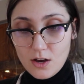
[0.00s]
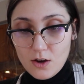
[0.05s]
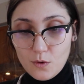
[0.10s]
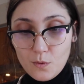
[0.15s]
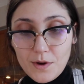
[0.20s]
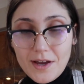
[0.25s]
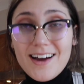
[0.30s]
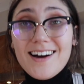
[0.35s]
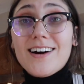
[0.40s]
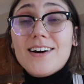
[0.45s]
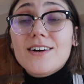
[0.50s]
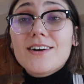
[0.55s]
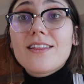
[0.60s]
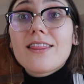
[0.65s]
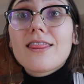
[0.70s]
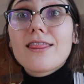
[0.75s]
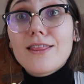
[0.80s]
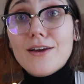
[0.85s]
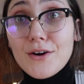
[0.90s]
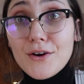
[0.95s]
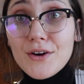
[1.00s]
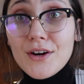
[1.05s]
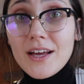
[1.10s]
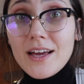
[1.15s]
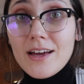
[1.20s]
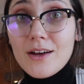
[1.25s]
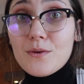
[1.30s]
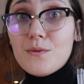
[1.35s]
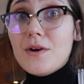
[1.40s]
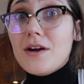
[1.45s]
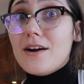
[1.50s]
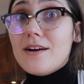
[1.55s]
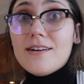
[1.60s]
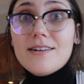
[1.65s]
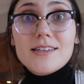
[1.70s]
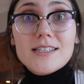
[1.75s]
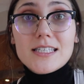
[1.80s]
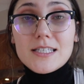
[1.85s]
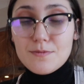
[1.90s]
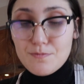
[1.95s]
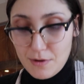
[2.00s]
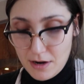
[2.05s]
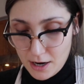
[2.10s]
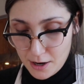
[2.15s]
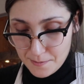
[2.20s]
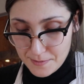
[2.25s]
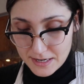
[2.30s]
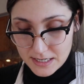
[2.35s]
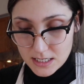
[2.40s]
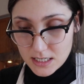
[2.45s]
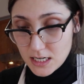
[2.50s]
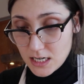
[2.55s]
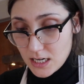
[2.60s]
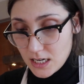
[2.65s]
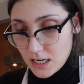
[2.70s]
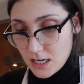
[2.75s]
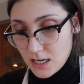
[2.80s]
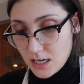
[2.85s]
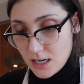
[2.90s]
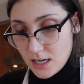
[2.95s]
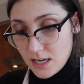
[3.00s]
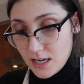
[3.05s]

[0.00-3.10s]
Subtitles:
We are learning, we are experimenting,